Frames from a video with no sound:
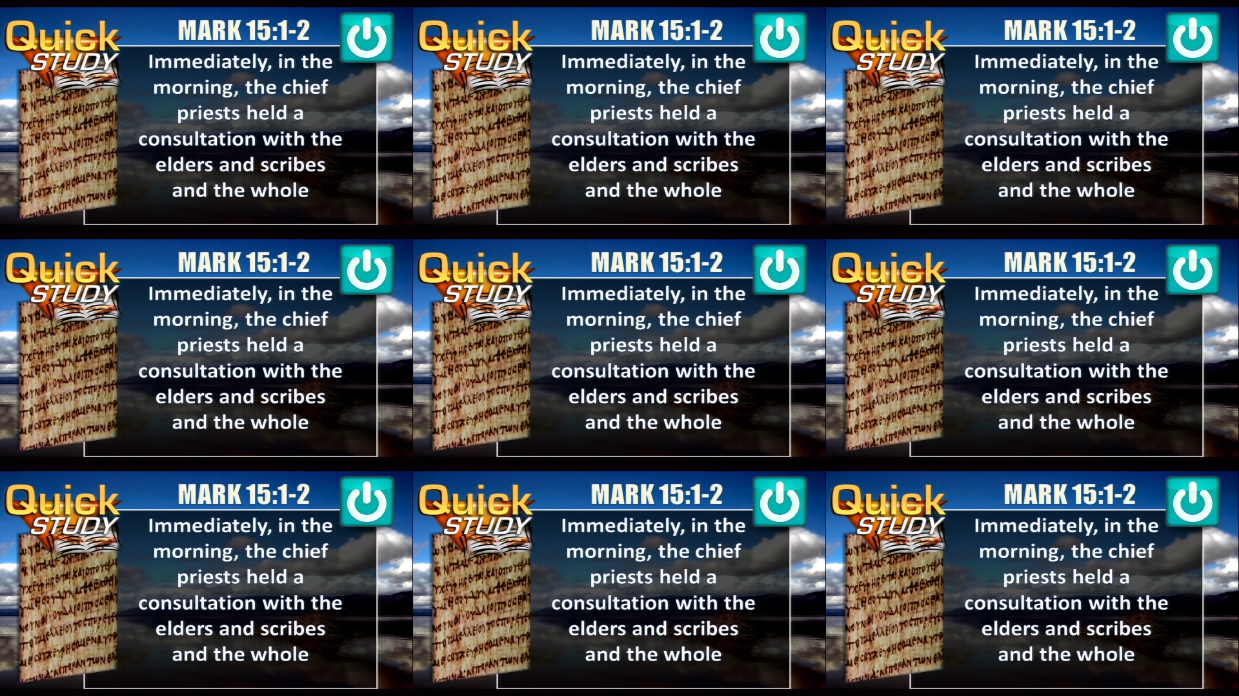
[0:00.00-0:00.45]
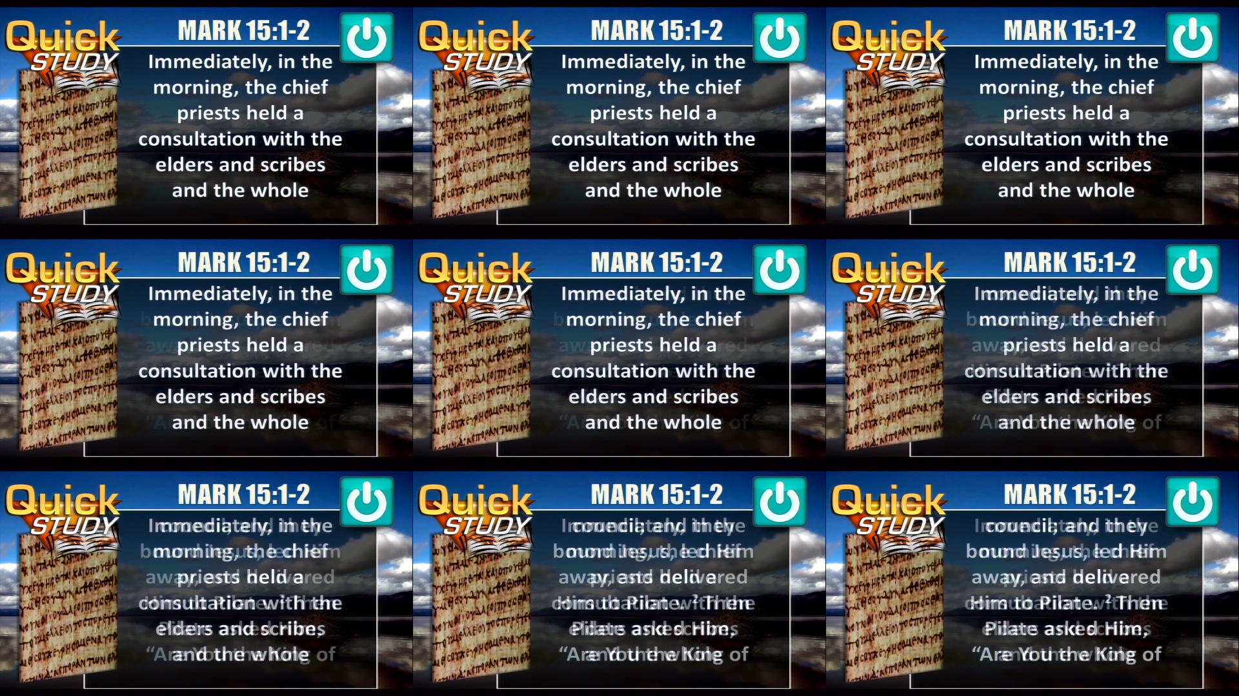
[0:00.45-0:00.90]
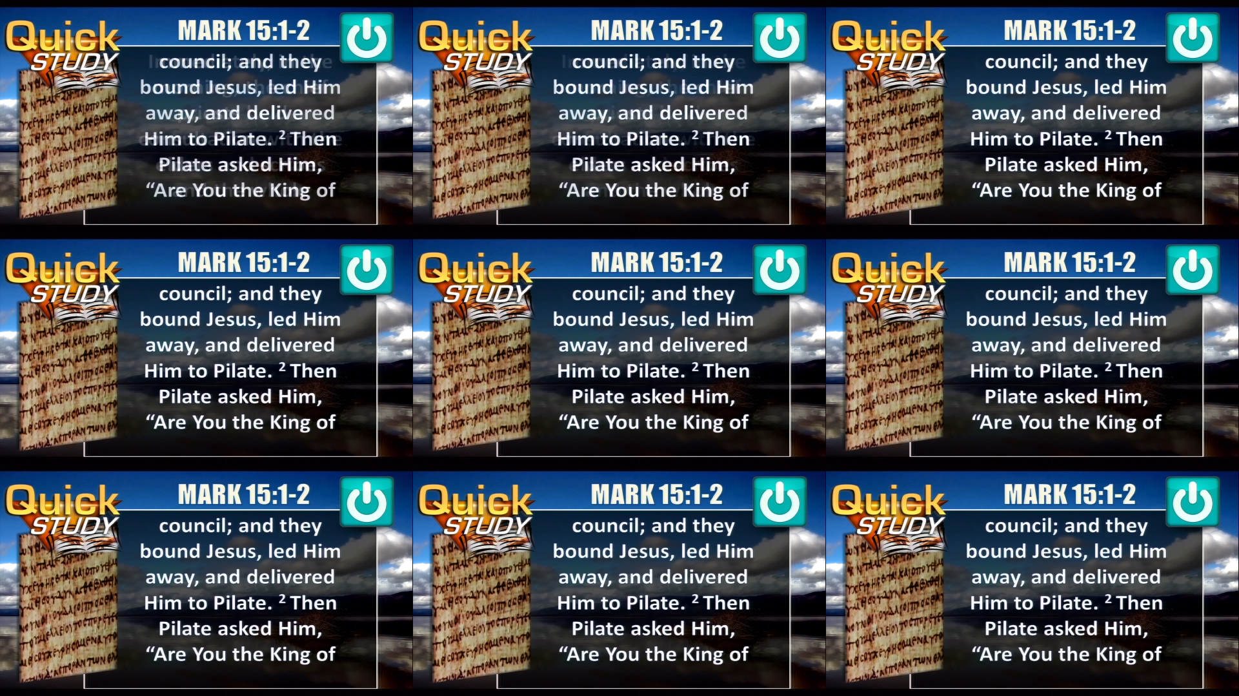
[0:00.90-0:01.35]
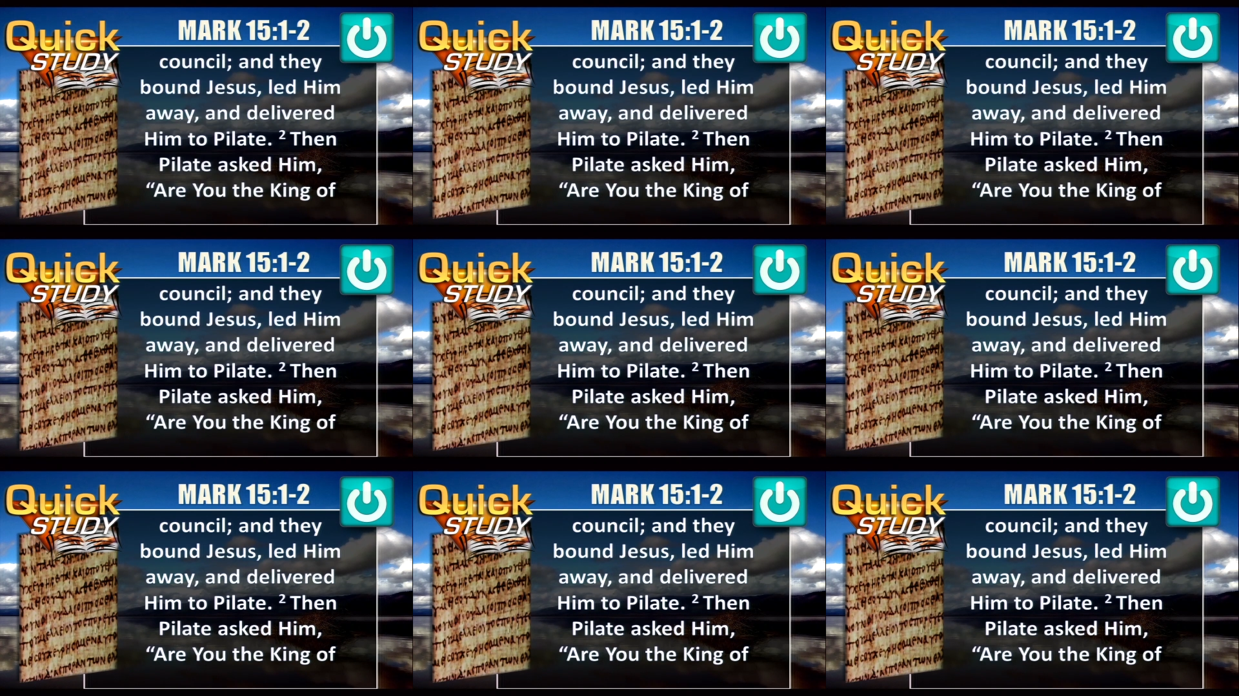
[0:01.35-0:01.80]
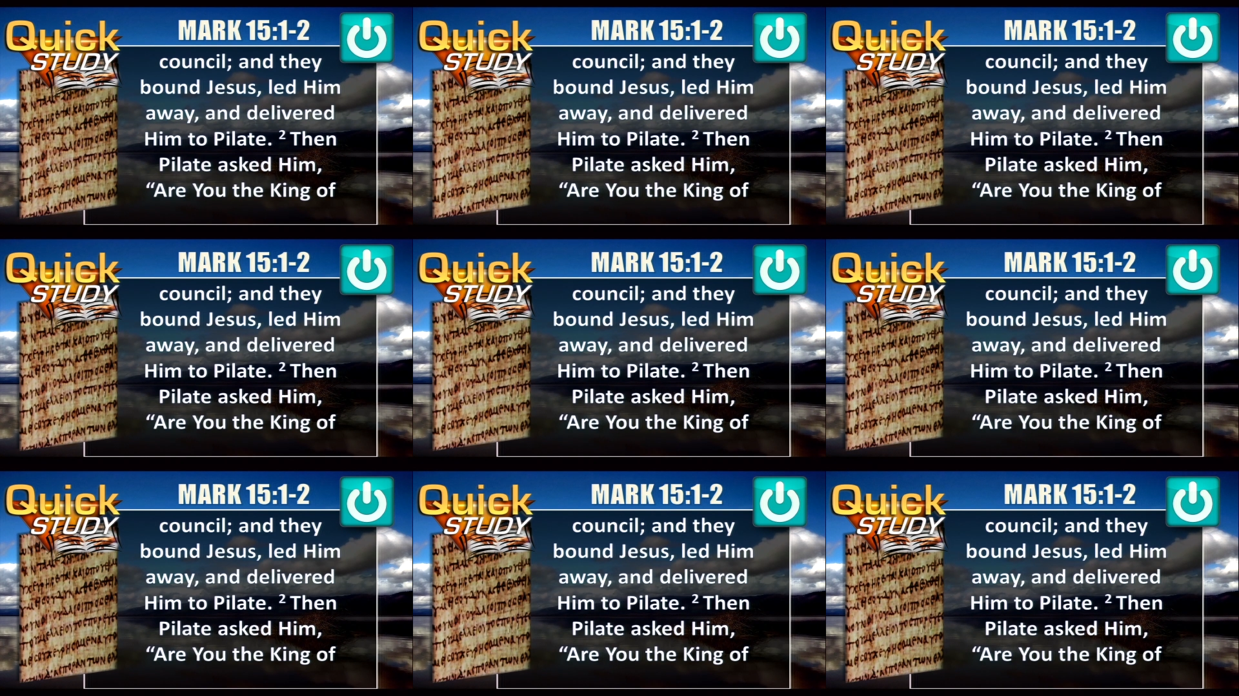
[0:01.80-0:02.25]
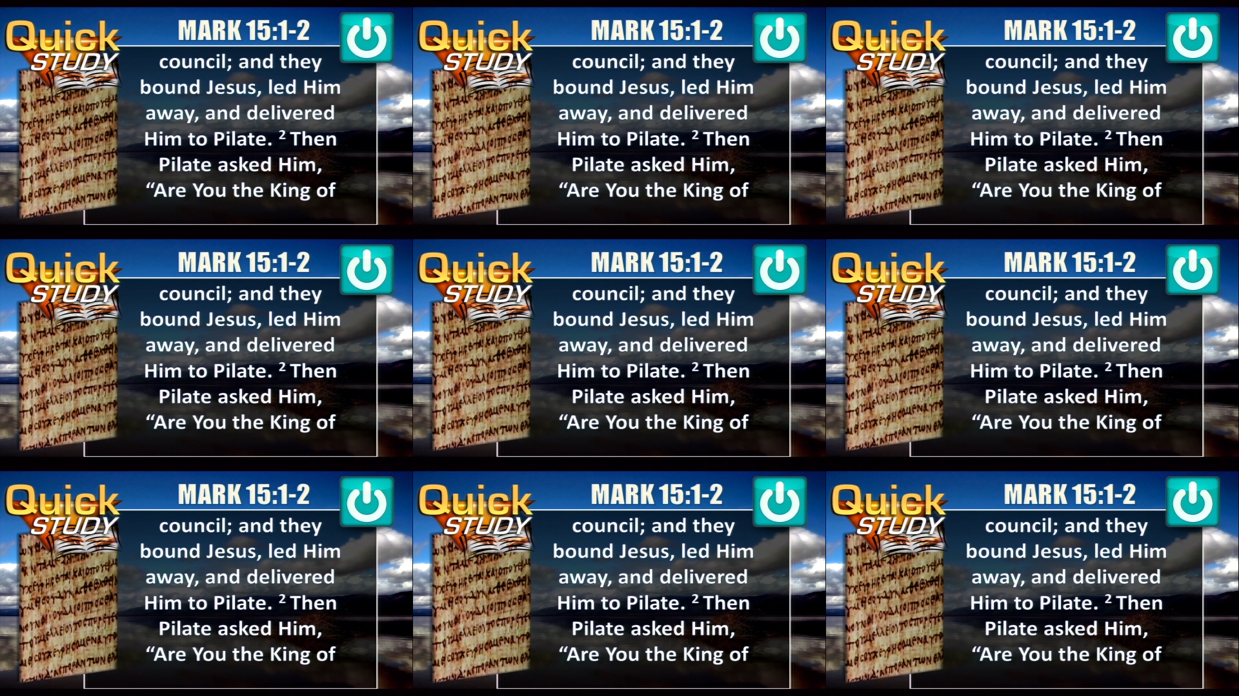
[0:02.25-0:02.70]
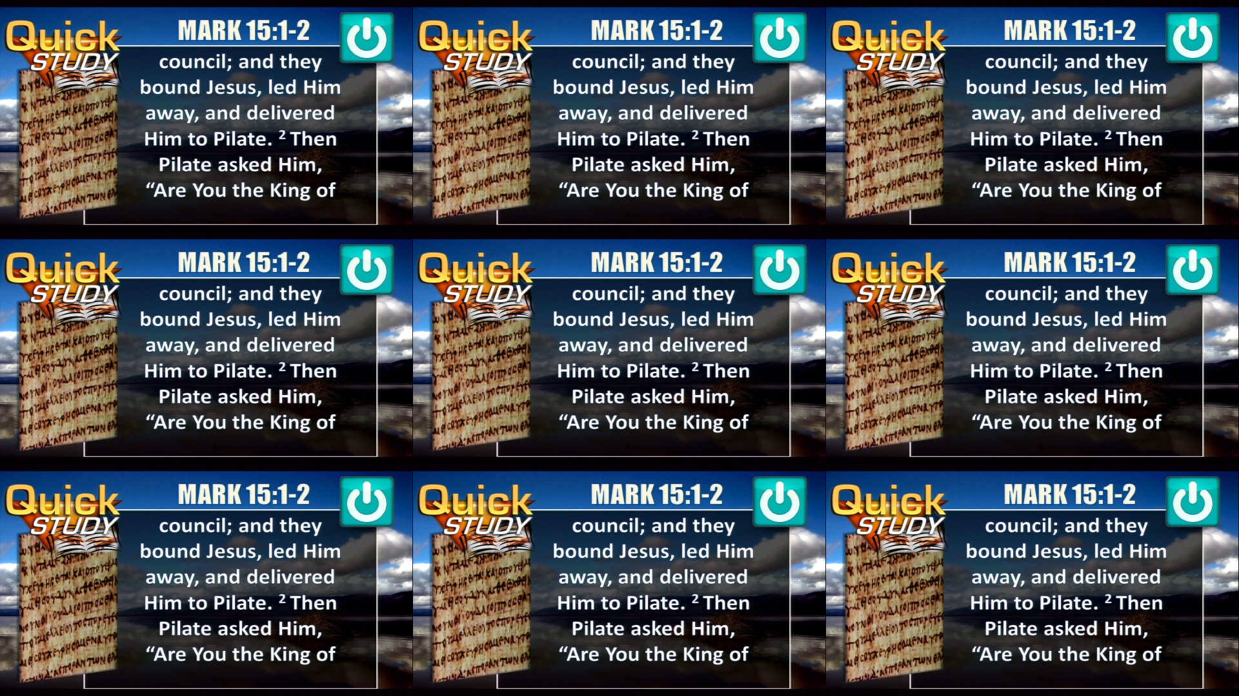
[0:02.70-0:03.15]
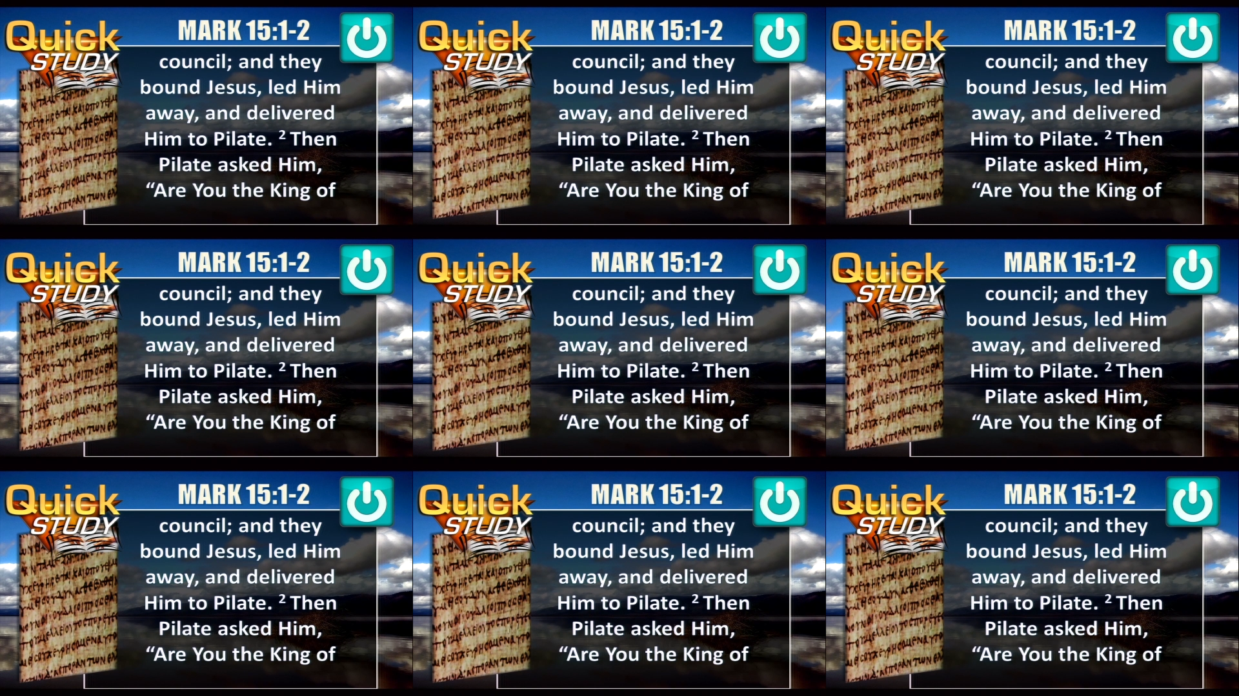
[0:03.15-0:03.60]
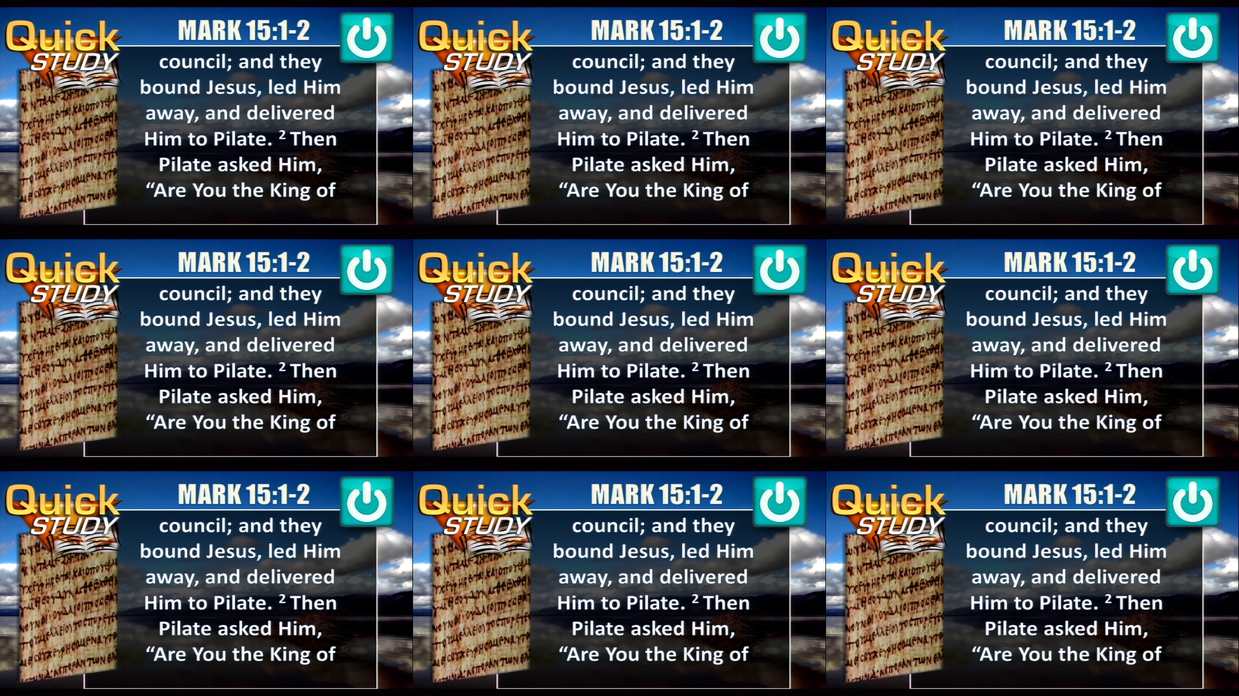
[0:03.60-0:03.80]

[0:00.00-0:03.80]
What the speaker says: (no speaker visible)